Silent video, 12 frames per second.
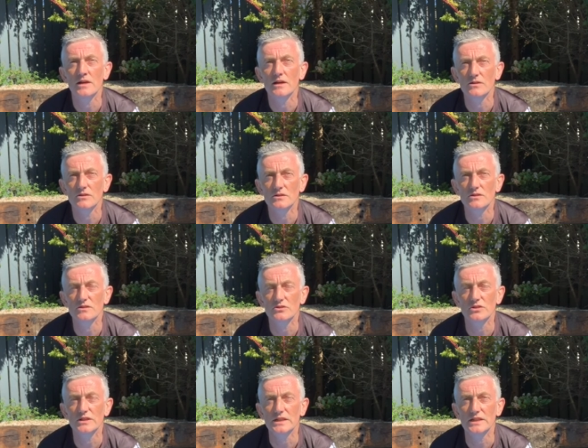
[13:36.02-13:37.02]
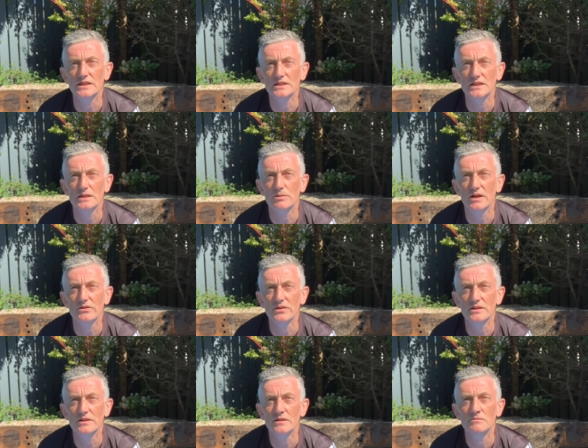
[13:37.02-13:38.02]
I'm going to do it again. Take a breath
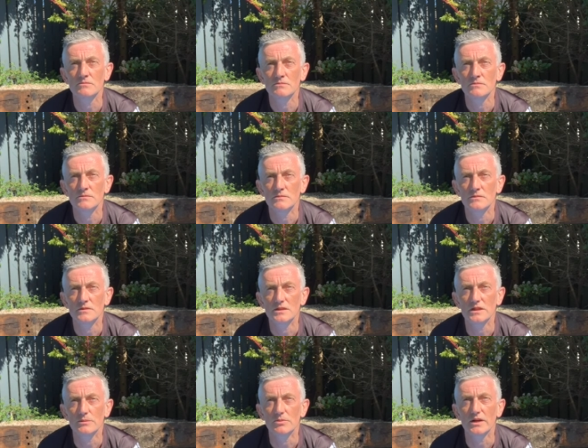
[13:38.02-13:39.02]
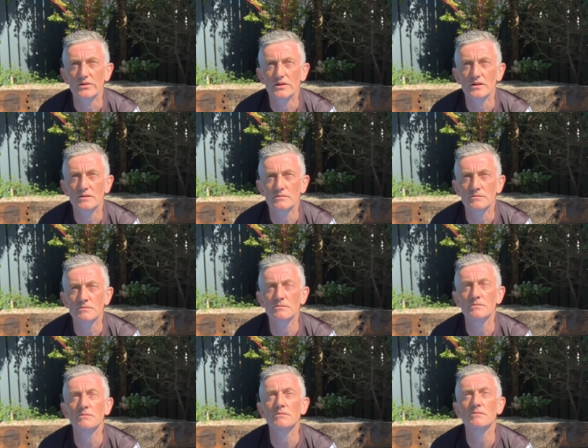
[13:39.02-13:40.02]
in, take a breath out,
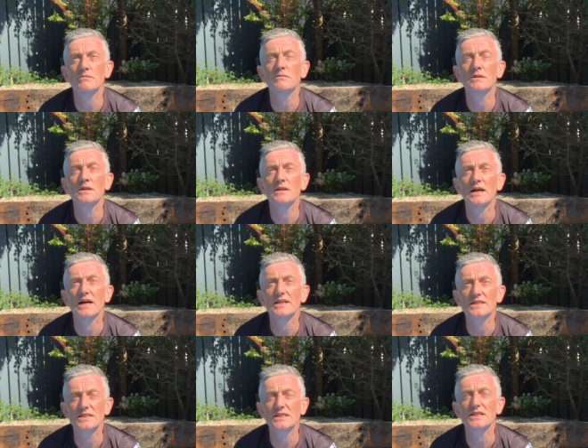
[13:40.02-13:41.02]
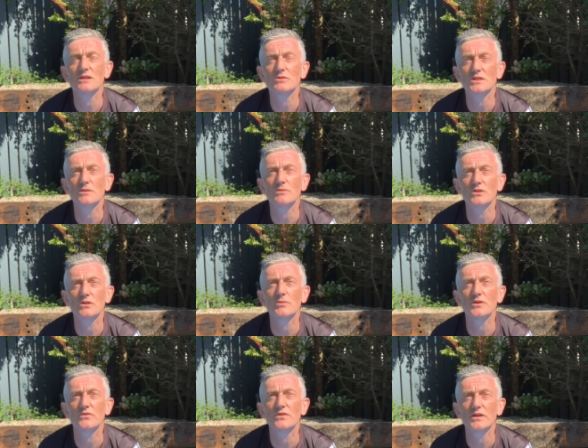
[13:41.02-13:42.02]
and you can see I was able to go a
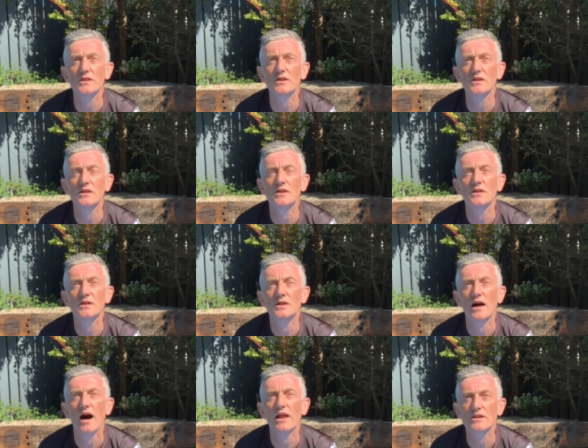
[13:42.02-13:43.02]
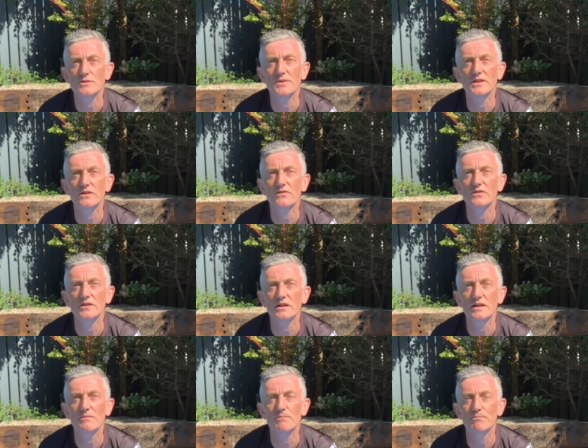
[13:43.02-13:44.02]
bit further, and it was
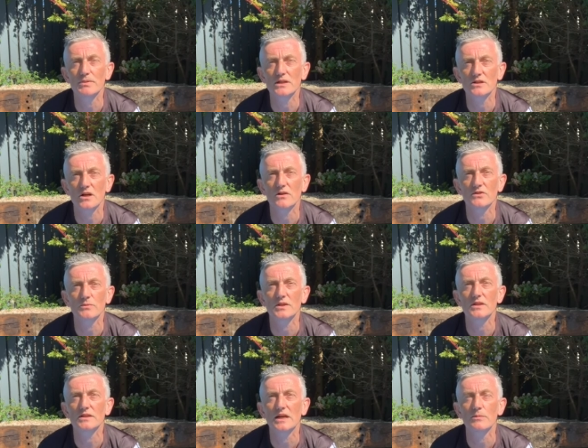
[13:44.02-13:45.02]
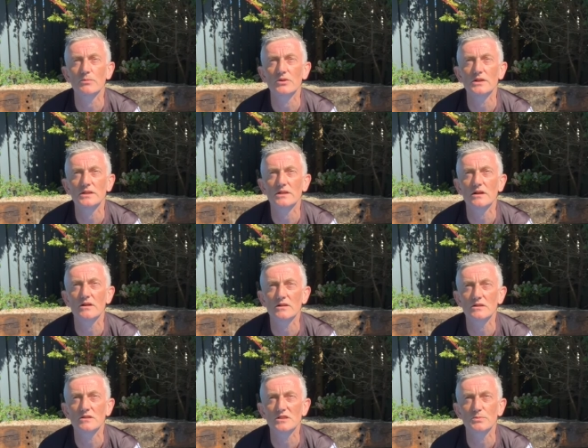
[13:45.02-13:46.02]
a bit uncomfortable at that point,
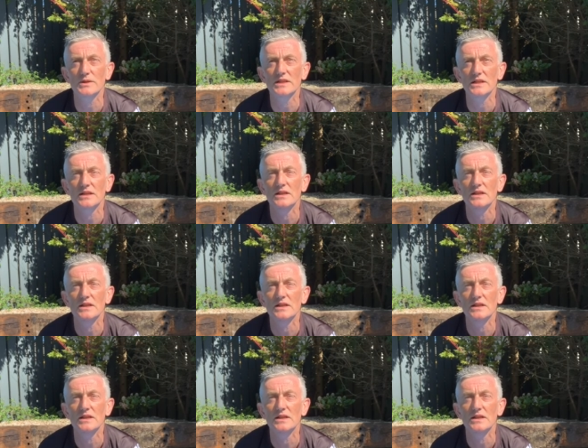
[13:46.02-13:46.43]
harder to speak.